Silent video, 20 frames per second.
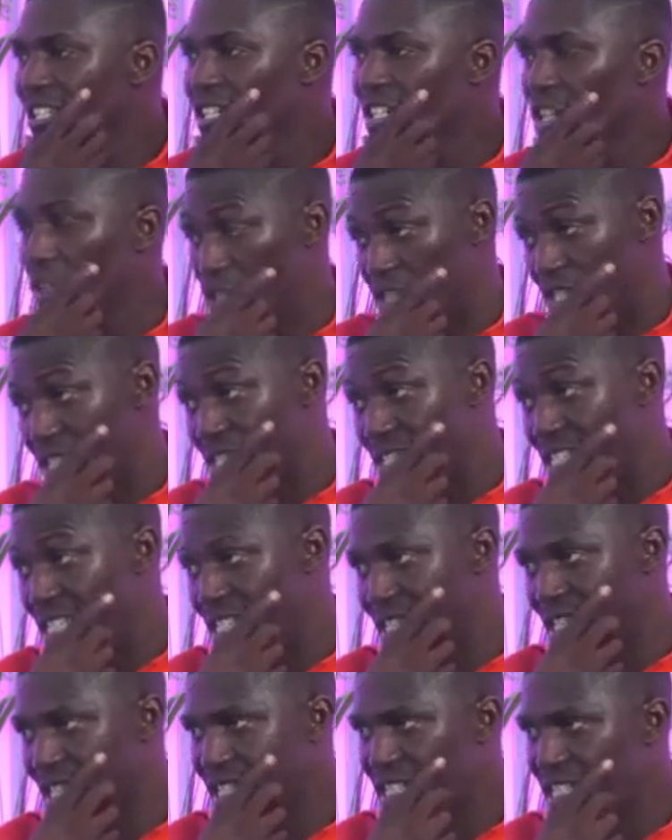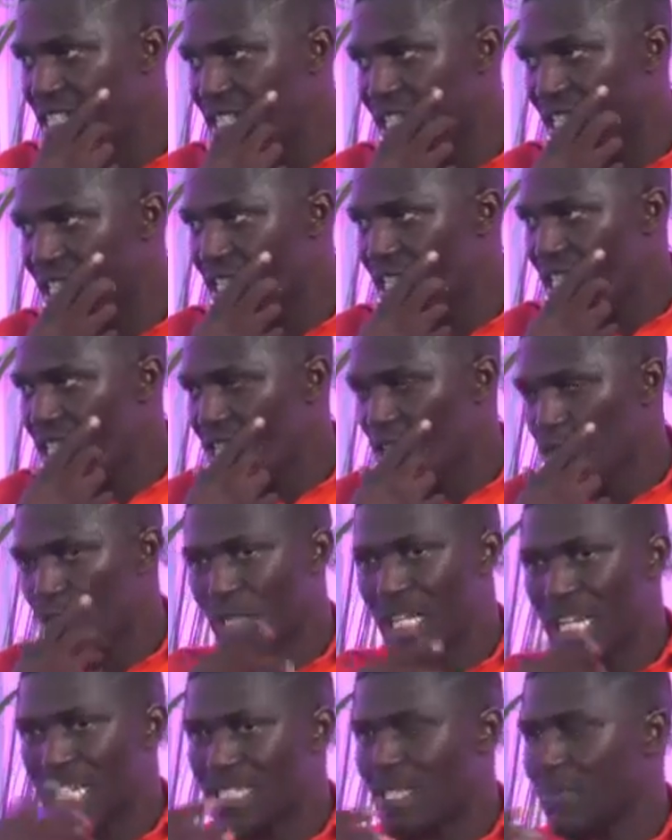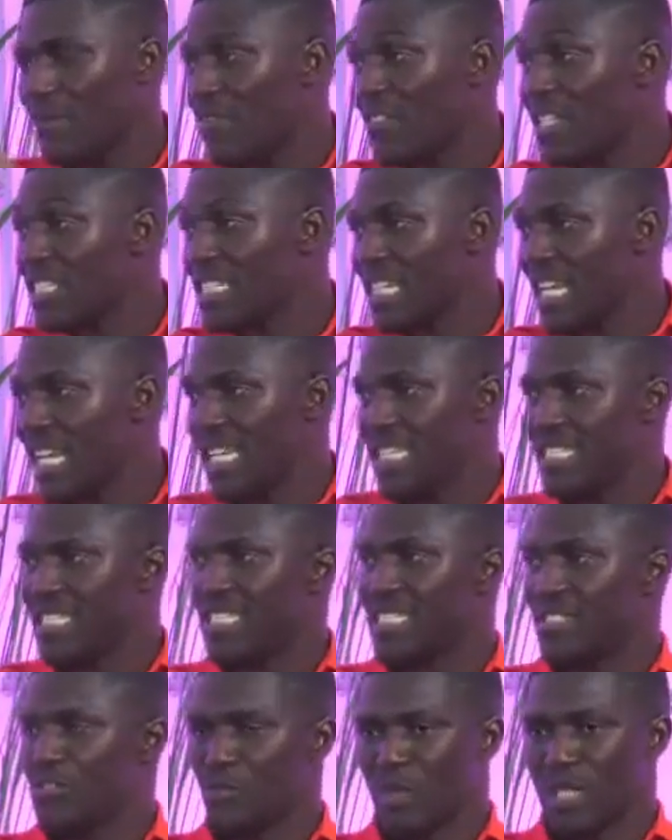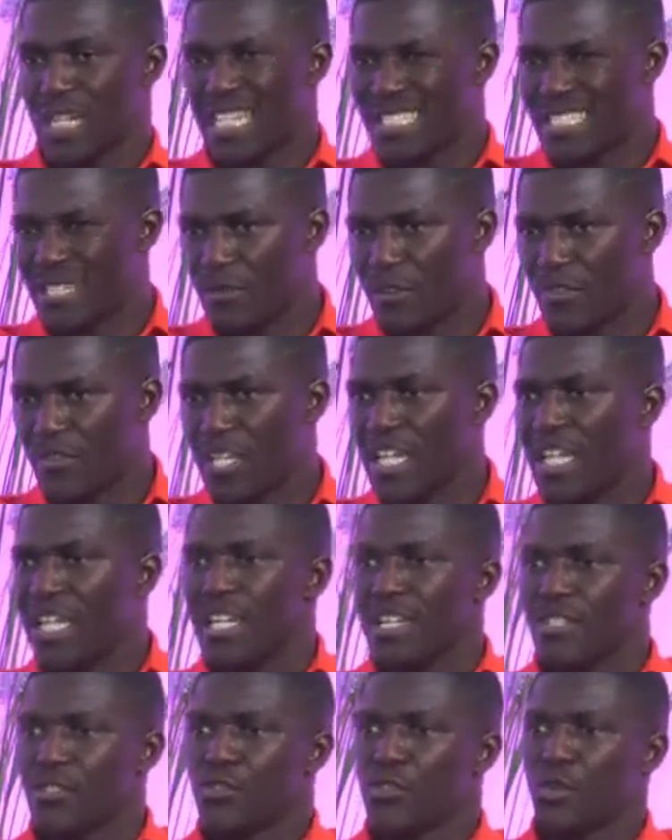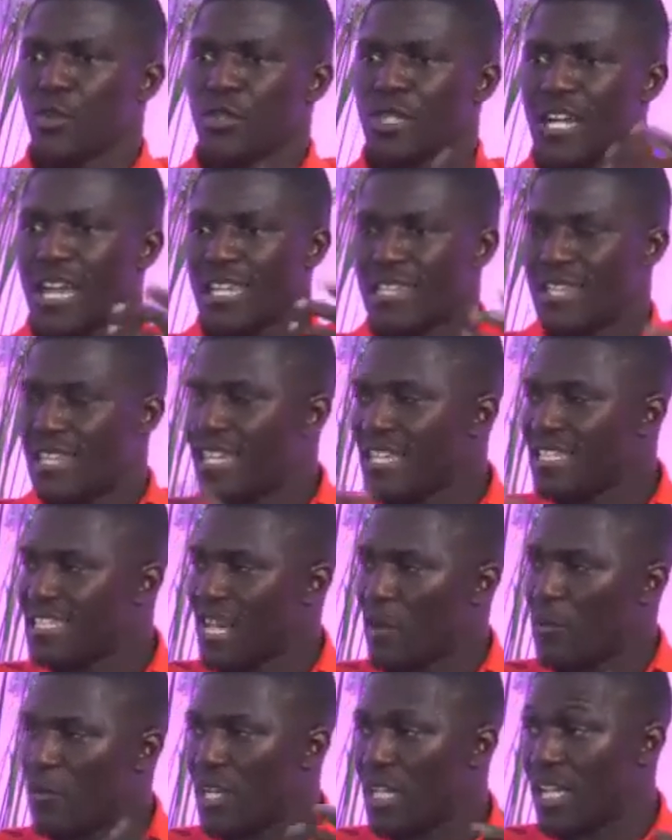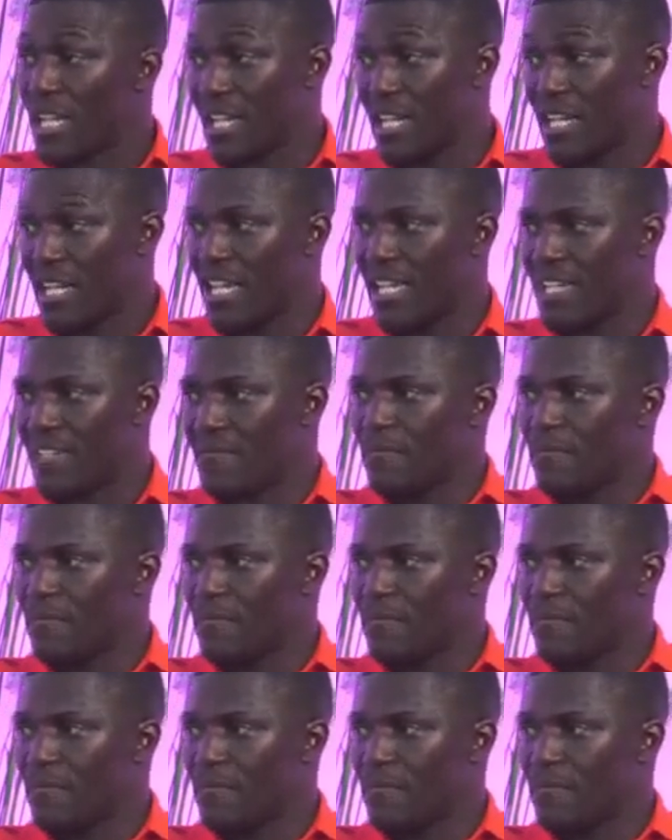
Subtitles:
Or she sees it? What are some of the signs? What are some of the... So there are things that we can learn.